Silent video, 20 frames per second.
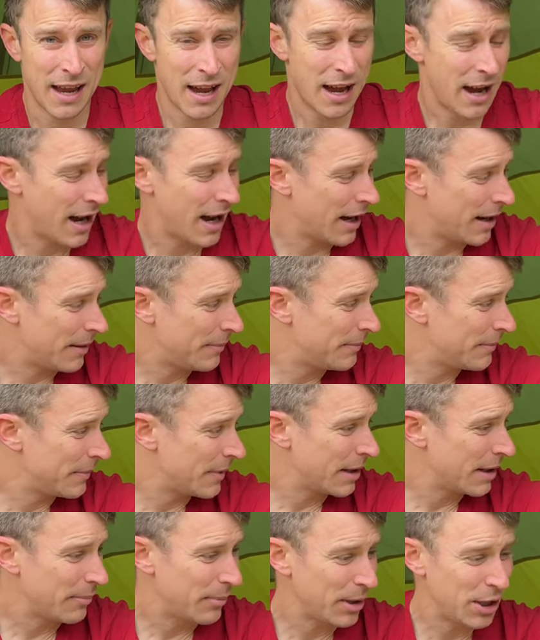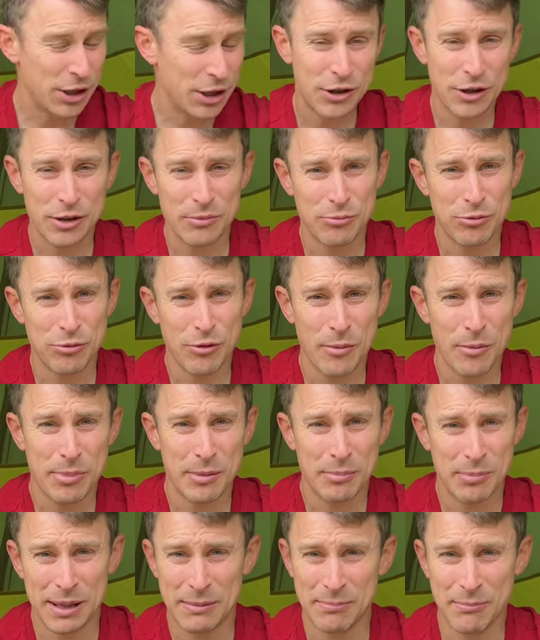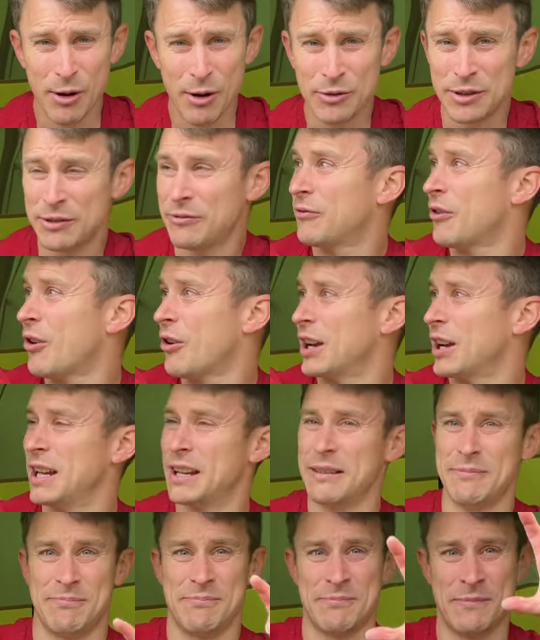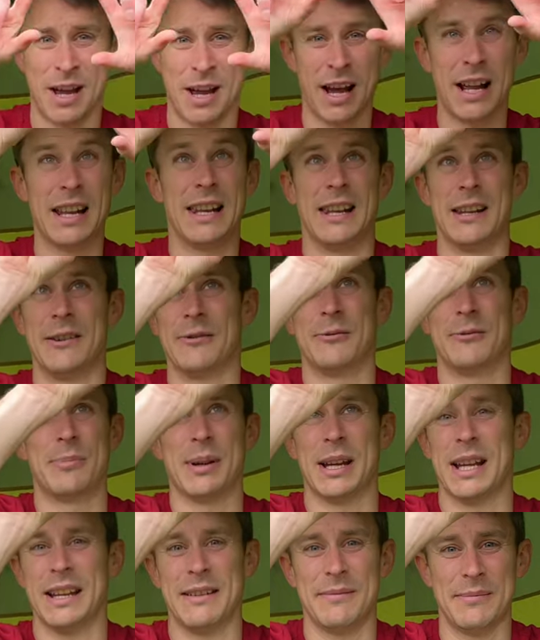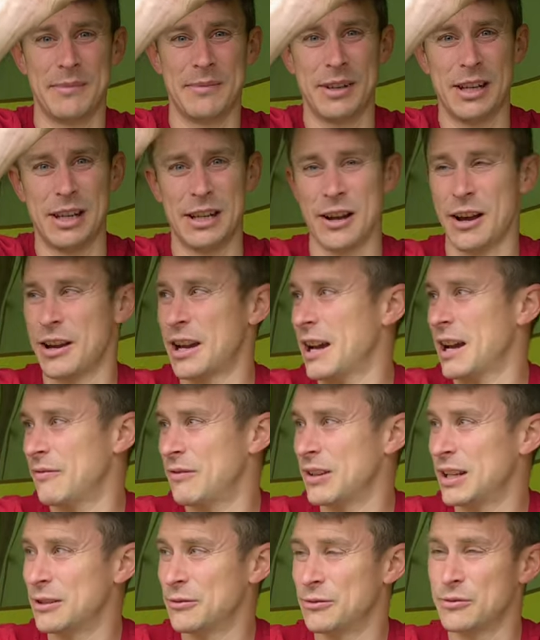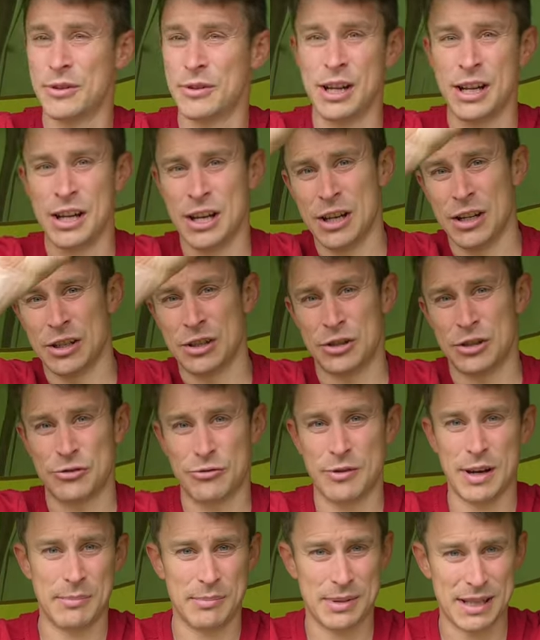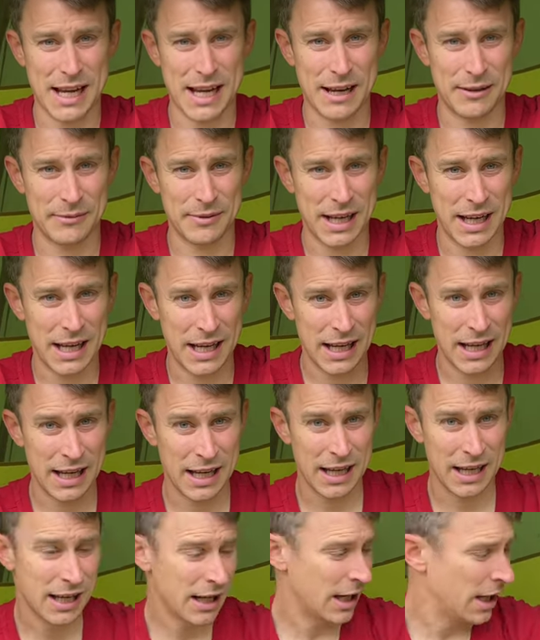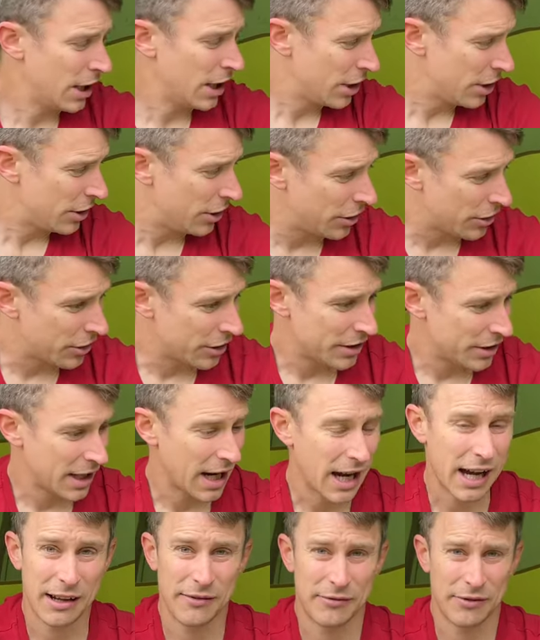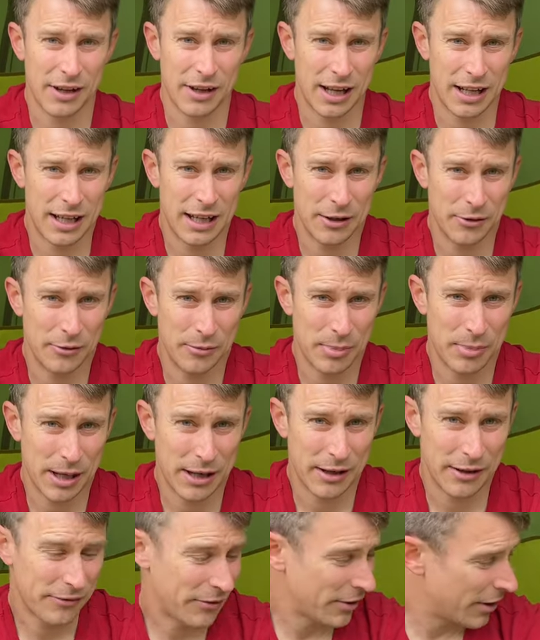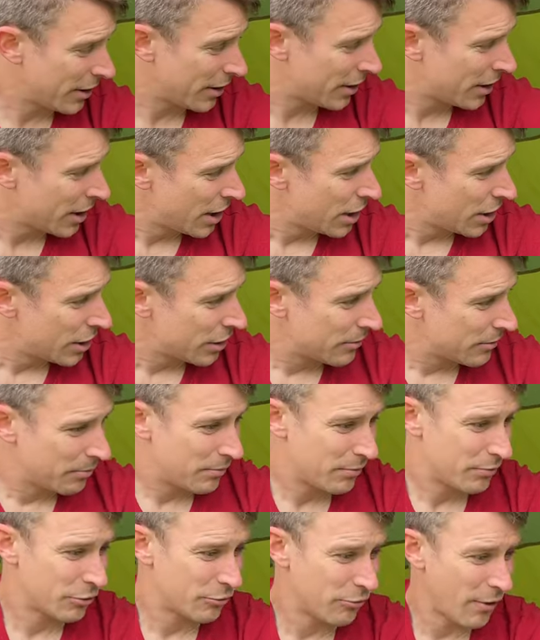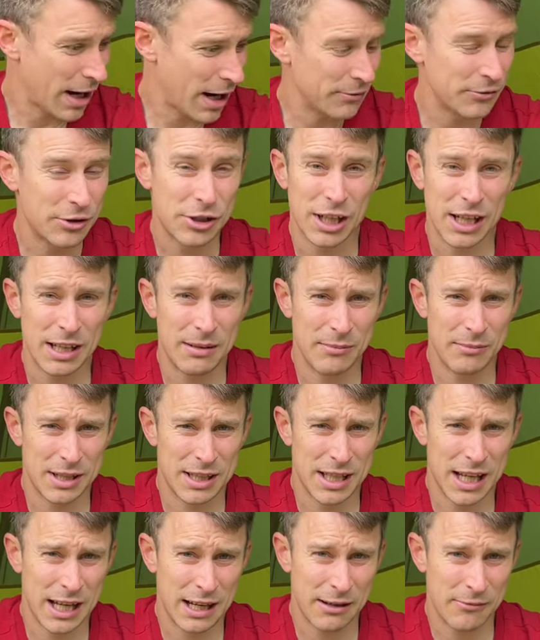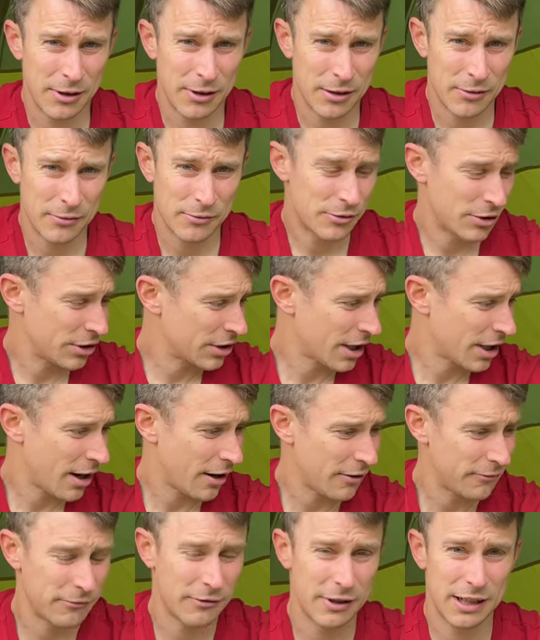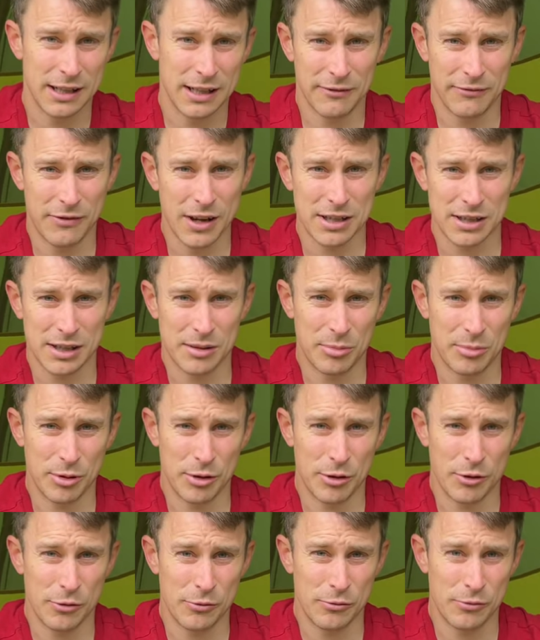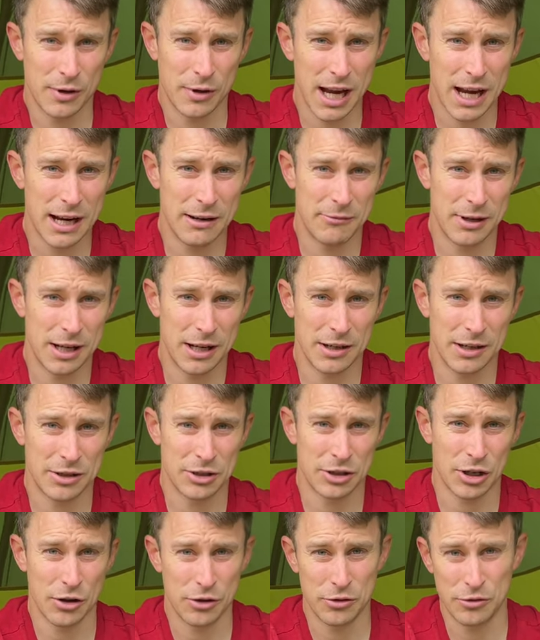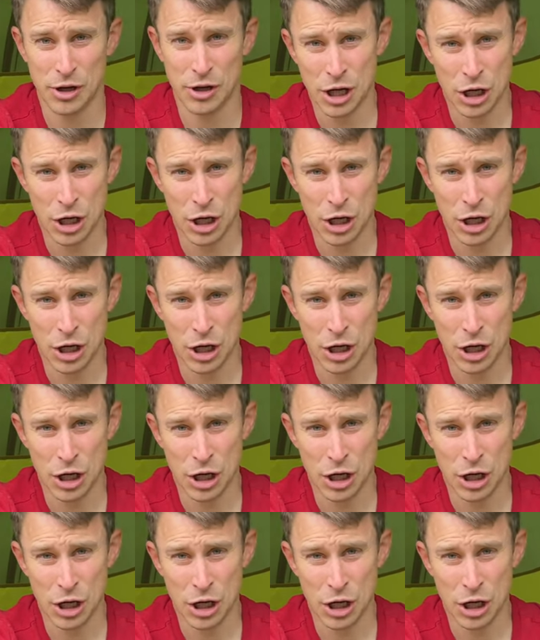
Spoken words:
but you could probably modify it a little bit, you know, have a little strip down here. You could have a little bit of a ground sheet material just covering the vestibule area so